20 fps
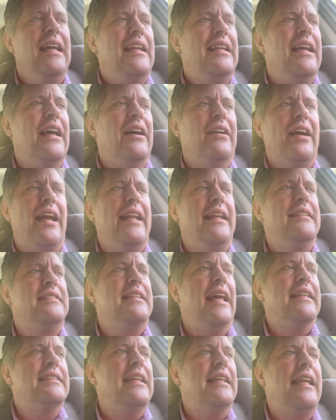
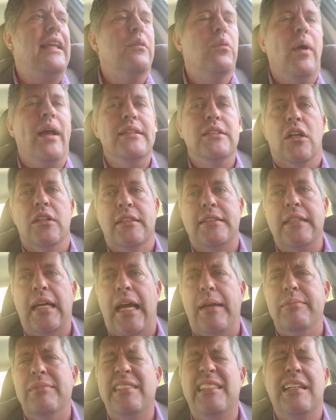86 and he wins all the
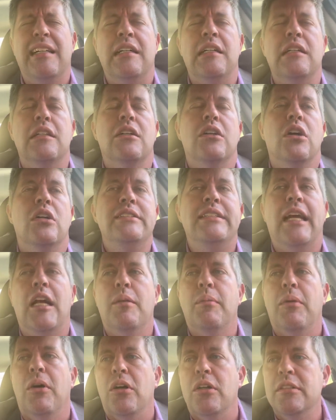time. Oh,
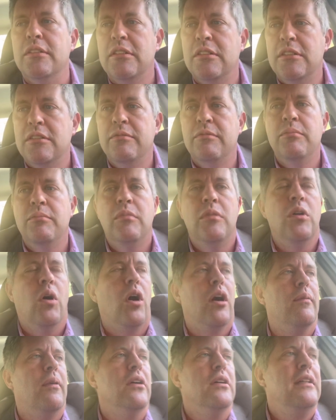terrible.
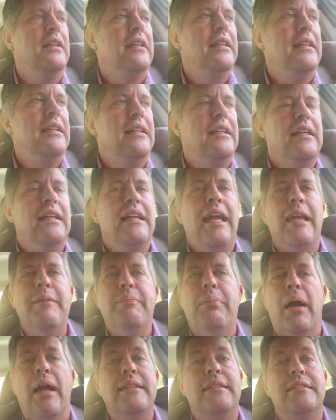Horrible. He
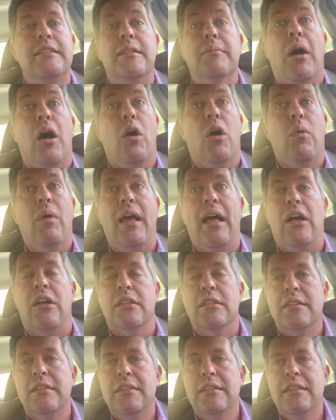places the ball well.
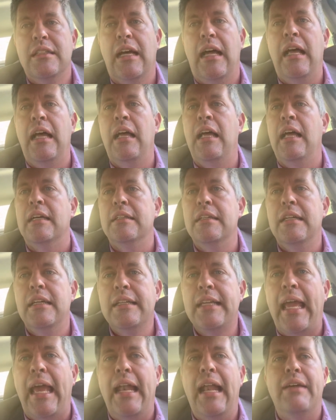
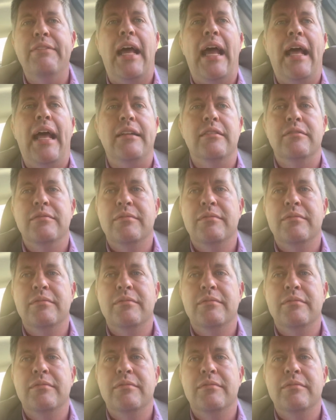Can't have that.